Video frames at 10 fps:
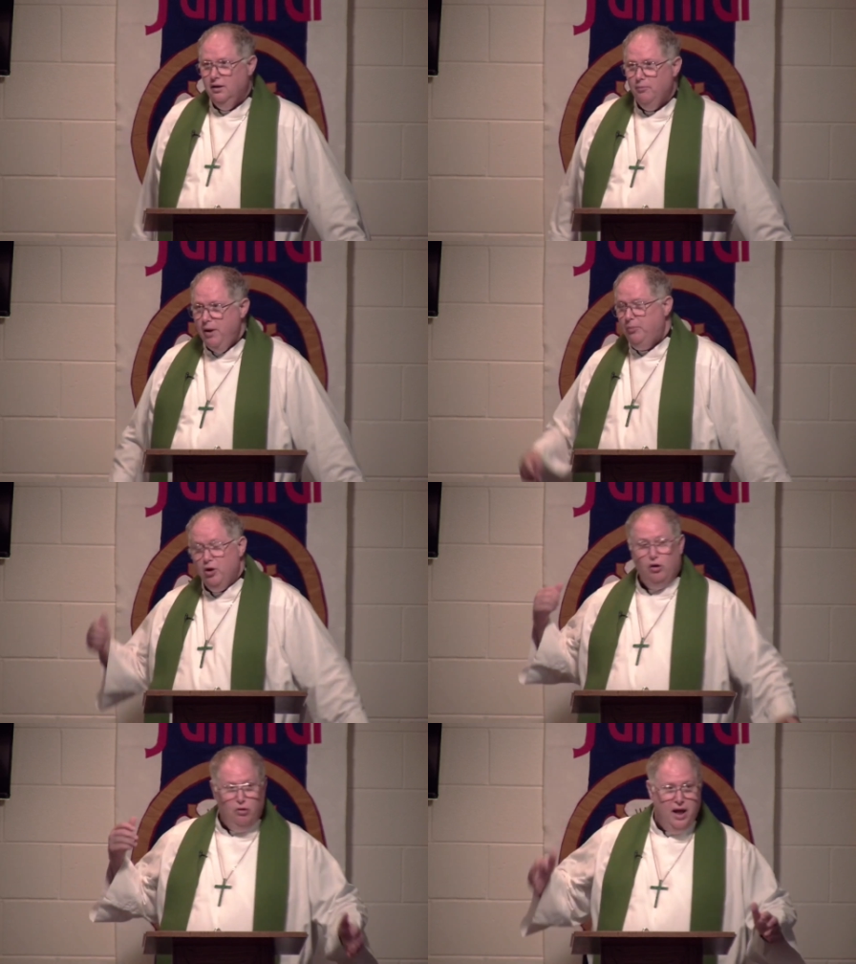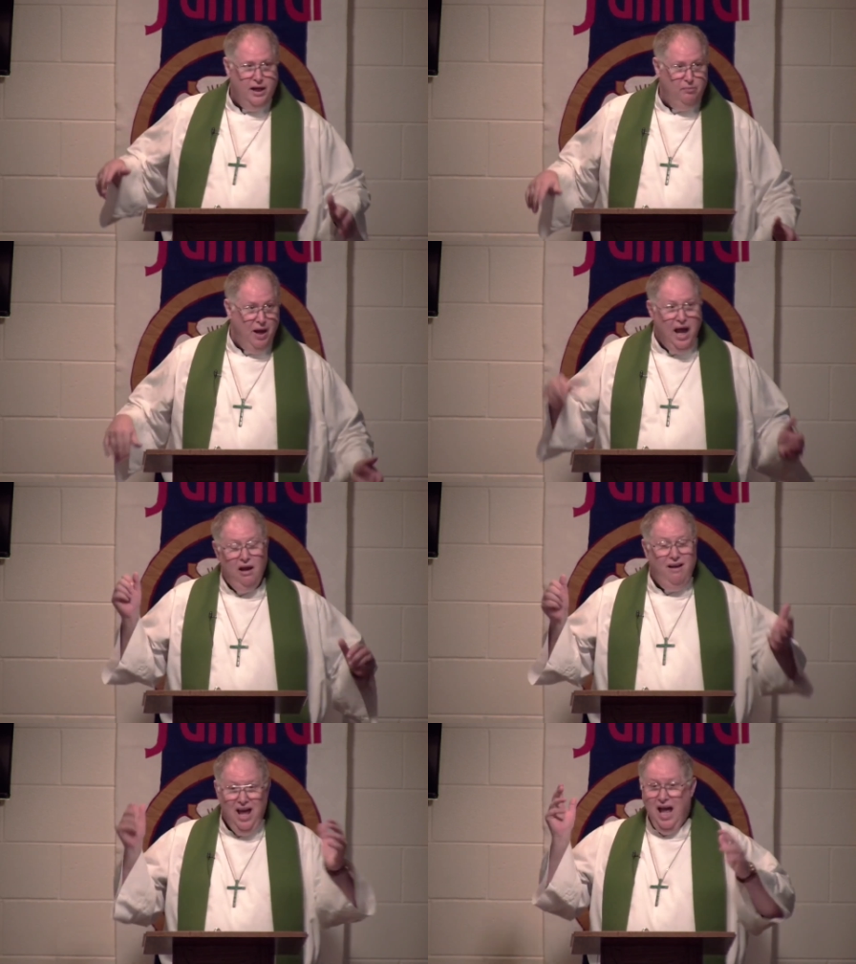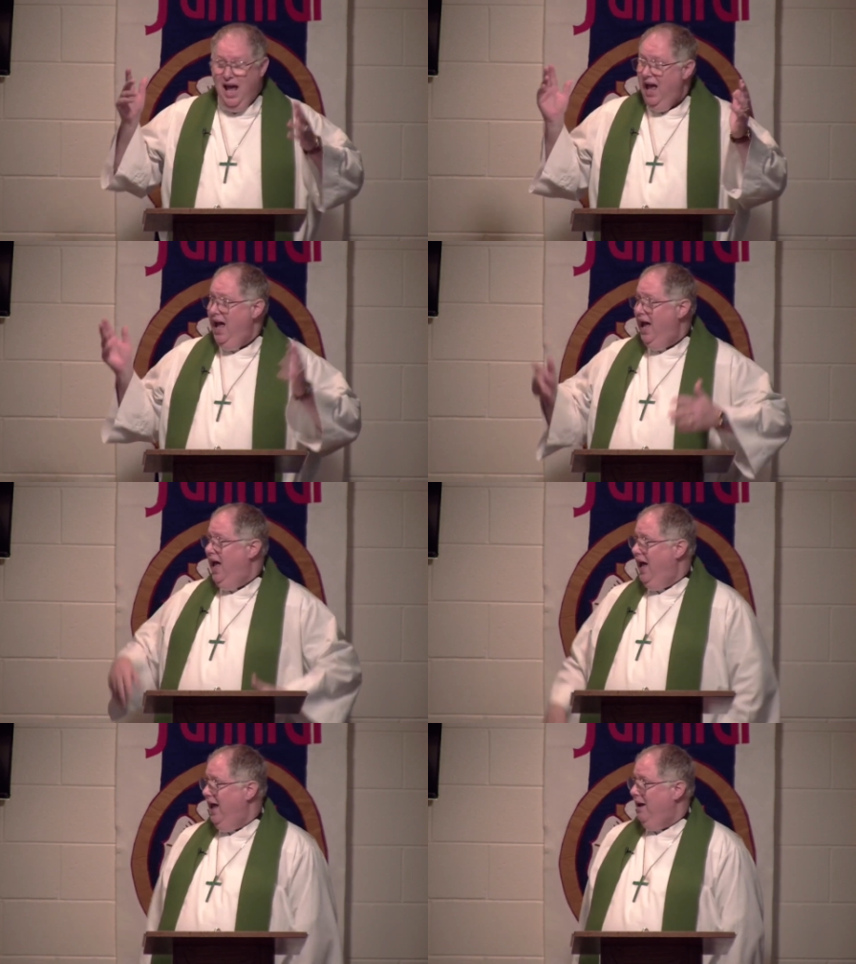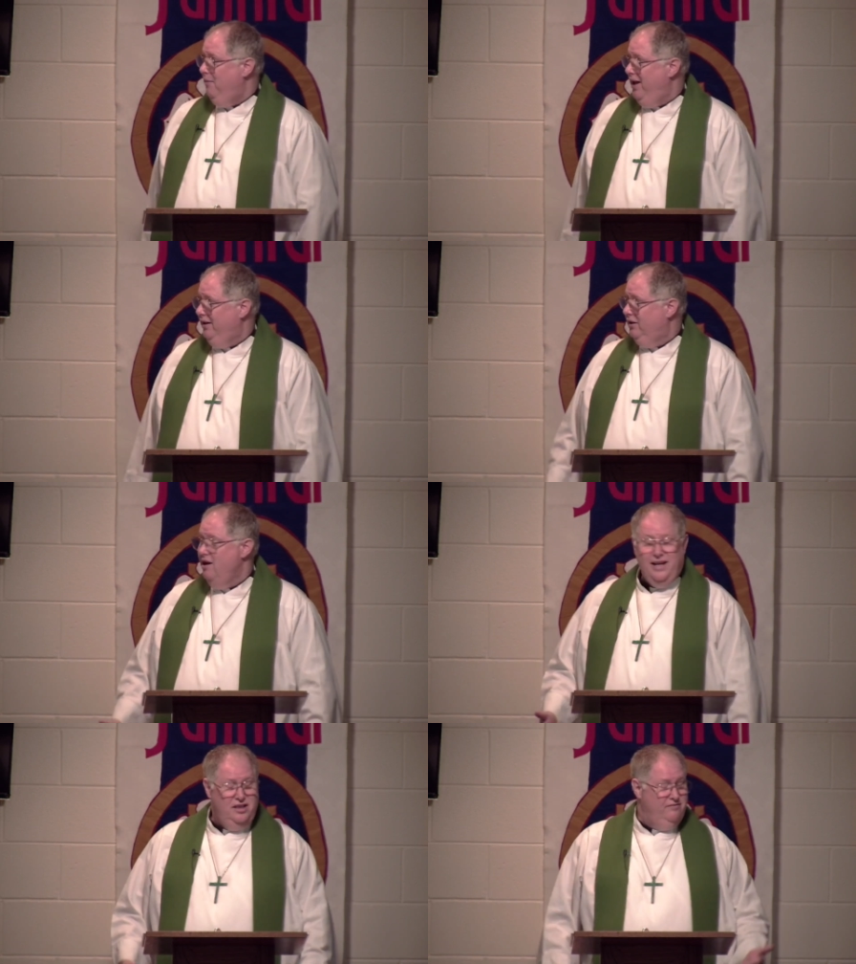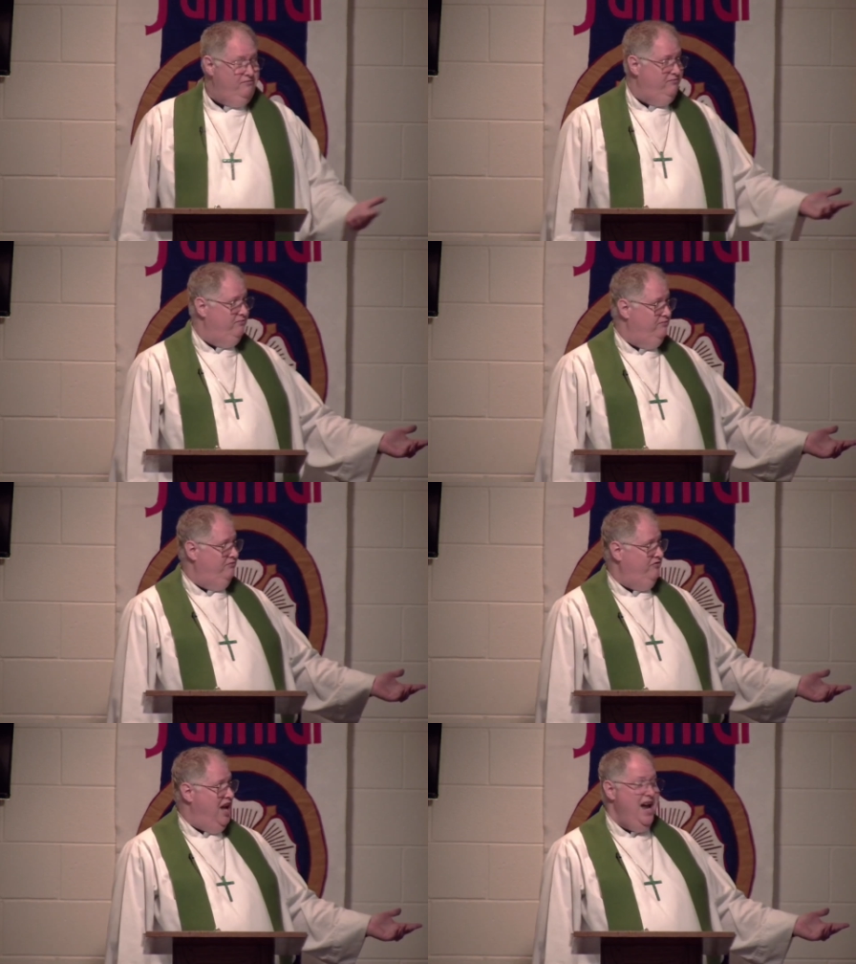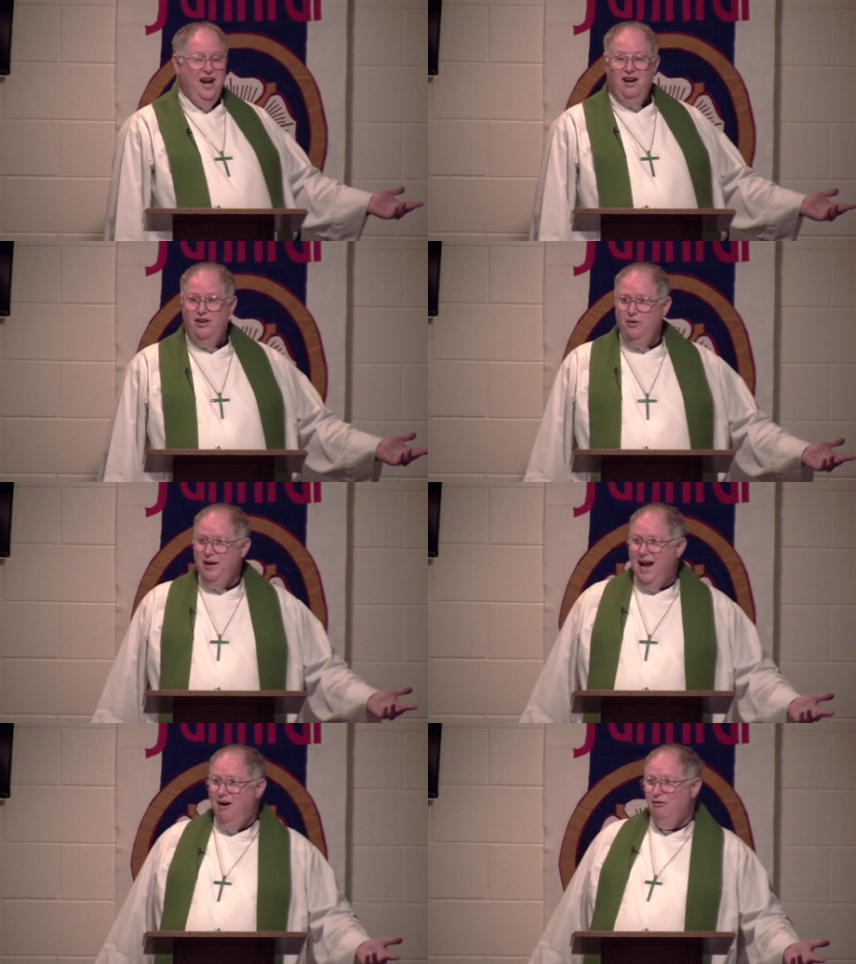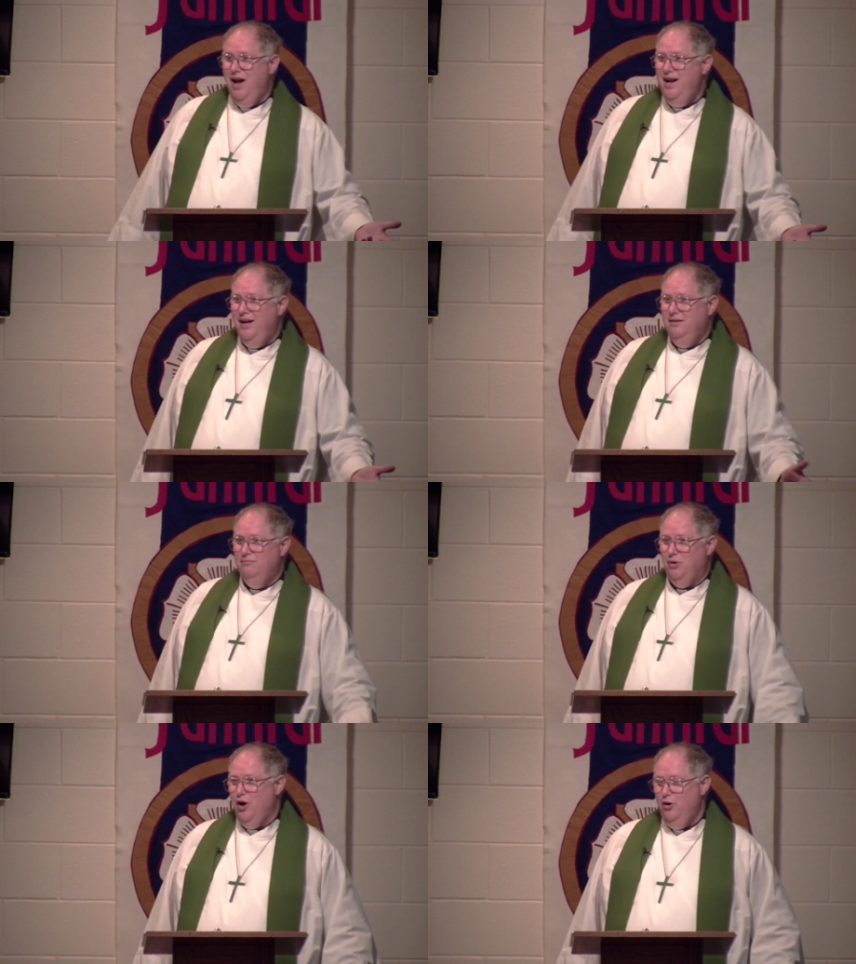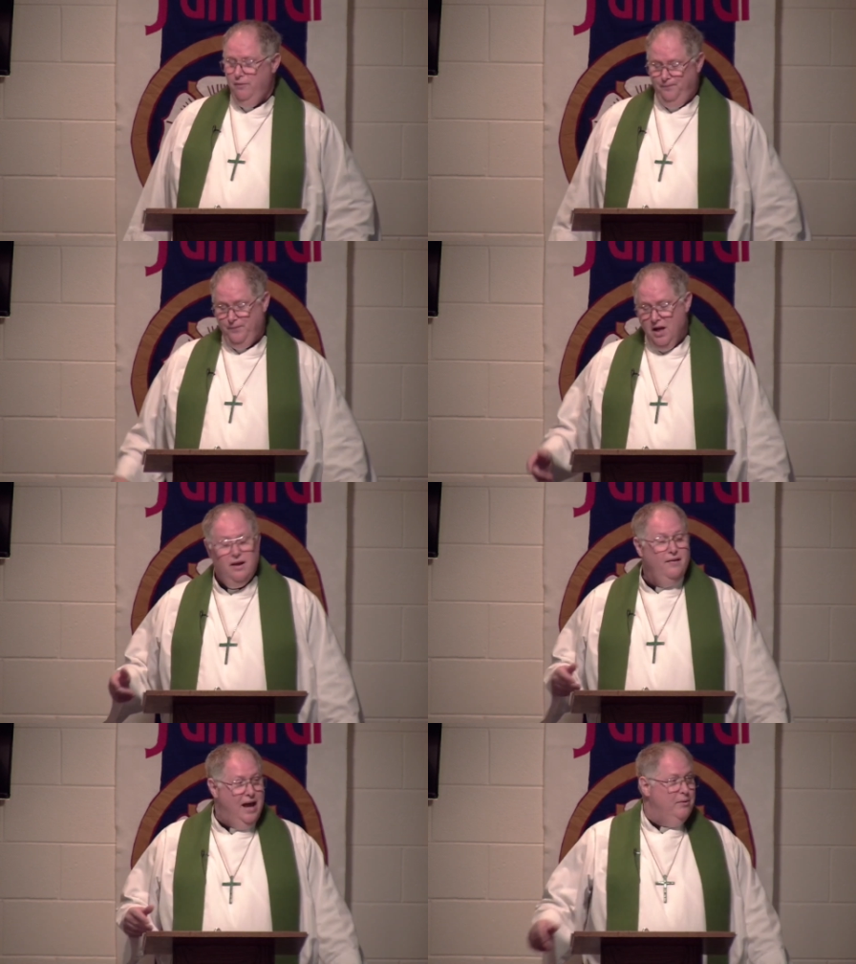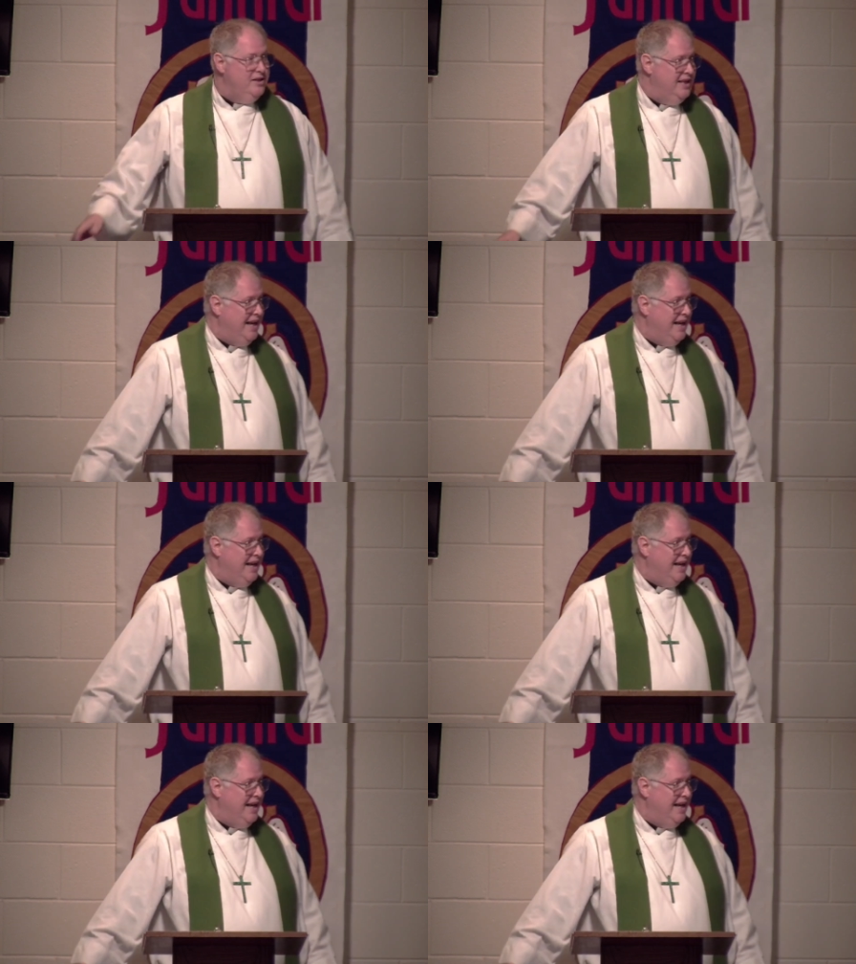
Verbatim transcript: People are running by. Ah! I'm like, look, it's a fire. You can outrun it, bro. That was the